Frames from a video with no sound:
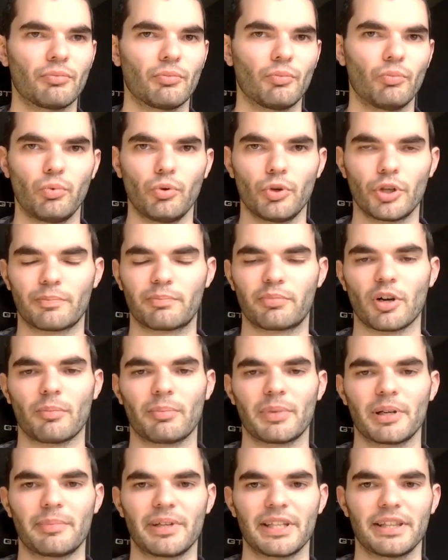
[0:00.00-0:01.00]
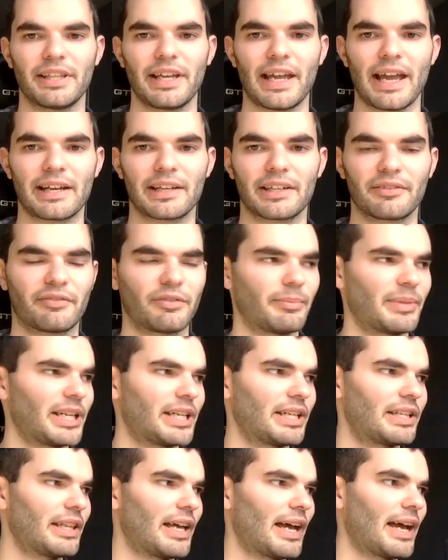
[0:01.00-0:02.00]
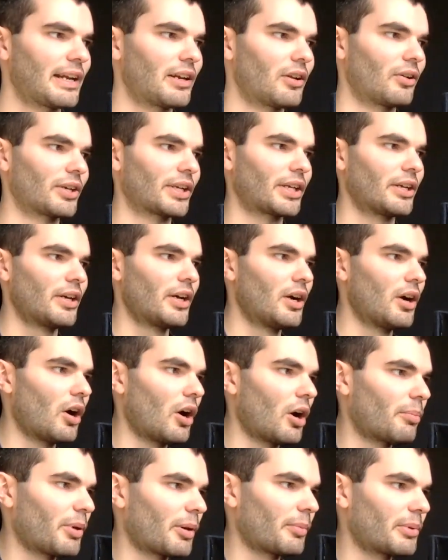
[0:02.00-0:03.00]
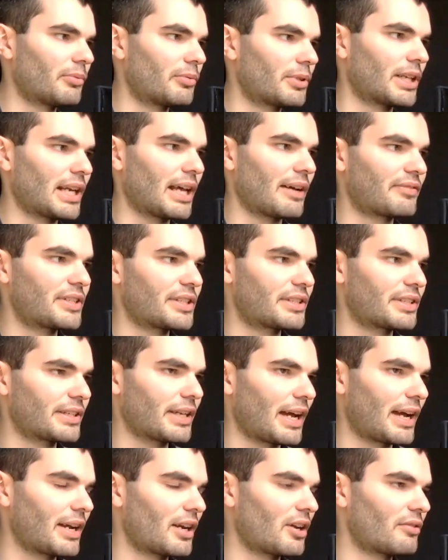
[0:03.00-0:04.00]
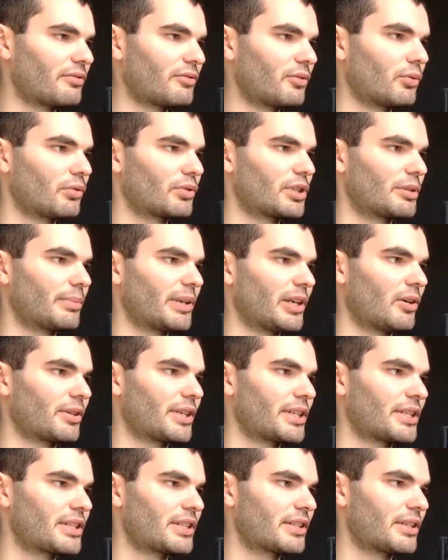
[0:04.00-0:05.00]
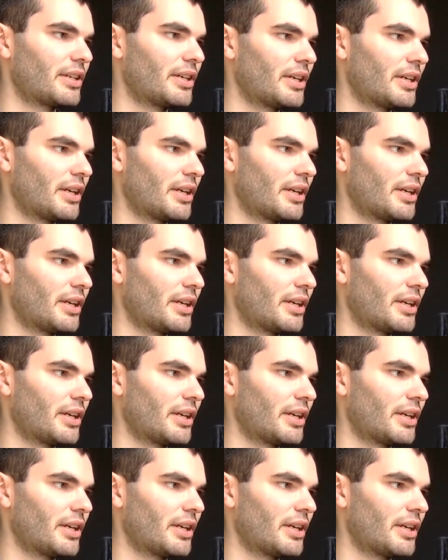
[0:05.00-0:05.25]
would have probably been the end for me there. Like, I probably would have left it as Halo 4, to be honest.